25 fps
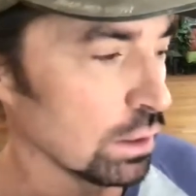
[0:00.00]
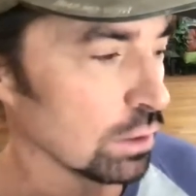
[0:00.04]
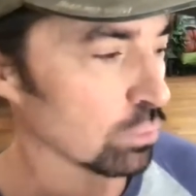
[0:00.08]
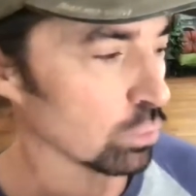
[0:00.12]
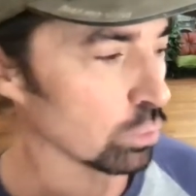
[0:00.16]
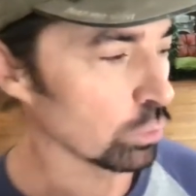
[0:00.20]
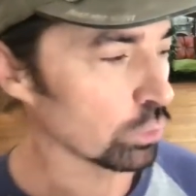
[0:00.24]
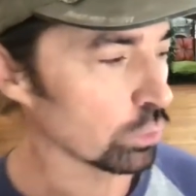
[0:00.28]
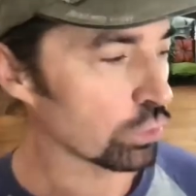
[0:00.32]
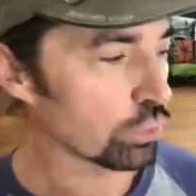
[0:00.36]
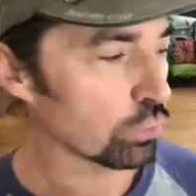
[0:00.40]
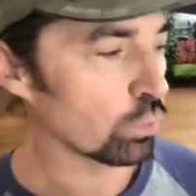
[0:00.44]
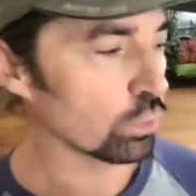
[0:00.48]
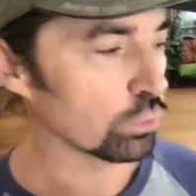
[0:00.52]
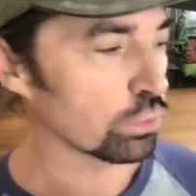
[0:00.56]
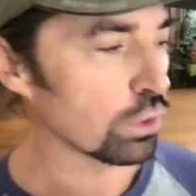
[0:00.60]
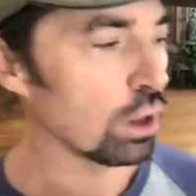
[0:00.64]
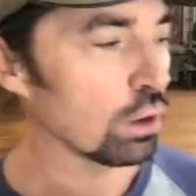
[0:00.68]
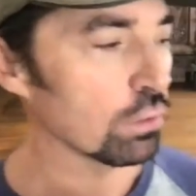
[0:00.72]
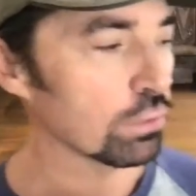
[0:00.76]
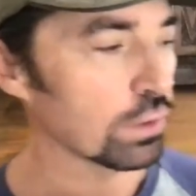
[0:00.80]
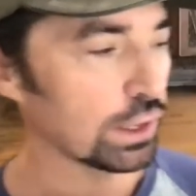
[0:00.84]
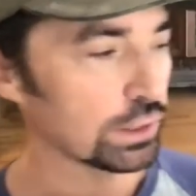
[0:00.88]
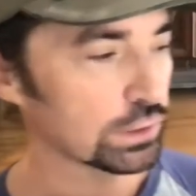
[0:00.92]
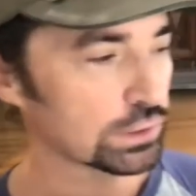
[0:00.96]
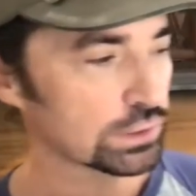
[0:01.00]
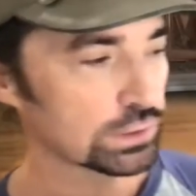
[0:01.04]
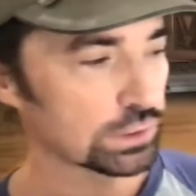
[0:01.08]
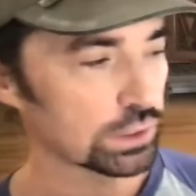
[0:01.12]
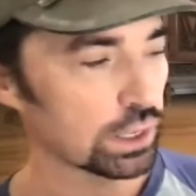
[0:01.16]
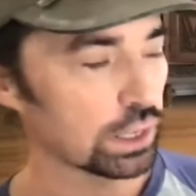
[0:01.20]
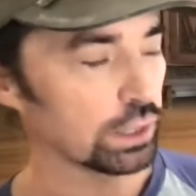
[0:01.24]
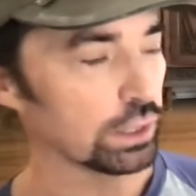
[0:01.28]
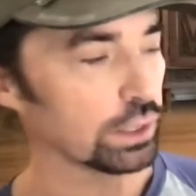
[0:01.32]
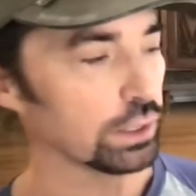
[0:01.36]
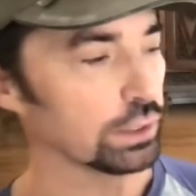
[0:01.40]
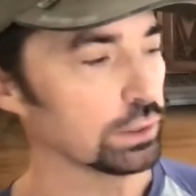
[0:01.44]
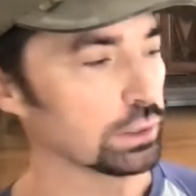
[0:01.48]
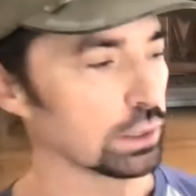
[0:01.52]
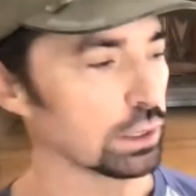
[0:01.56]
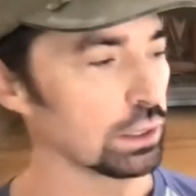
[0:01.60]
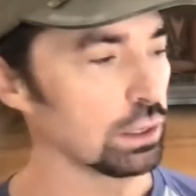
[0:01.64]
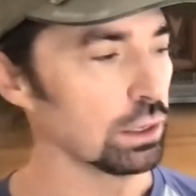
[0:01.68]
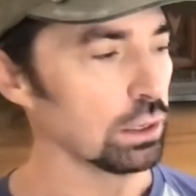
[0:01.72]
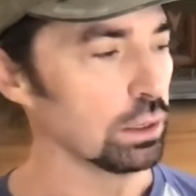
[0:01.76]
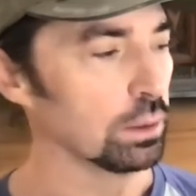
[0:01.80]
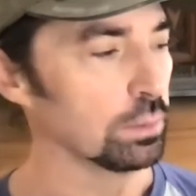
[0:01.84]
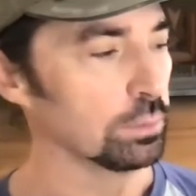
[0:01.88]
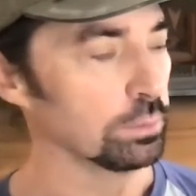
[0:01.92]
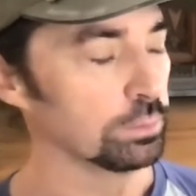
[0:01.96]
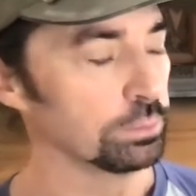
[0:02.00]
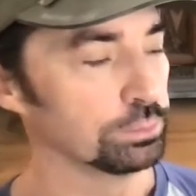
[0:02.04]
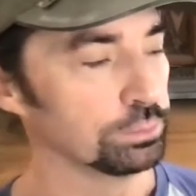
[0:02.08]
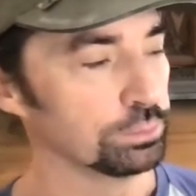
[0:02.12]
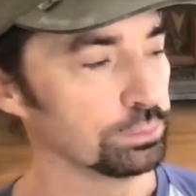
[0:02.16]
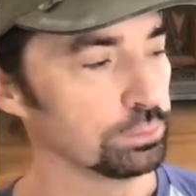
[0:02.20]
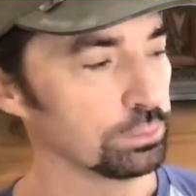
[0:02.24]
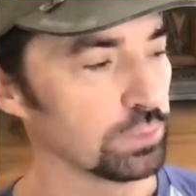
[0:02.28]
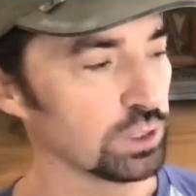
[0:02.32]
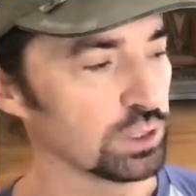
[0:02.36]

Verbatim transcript: With, with all that said, um,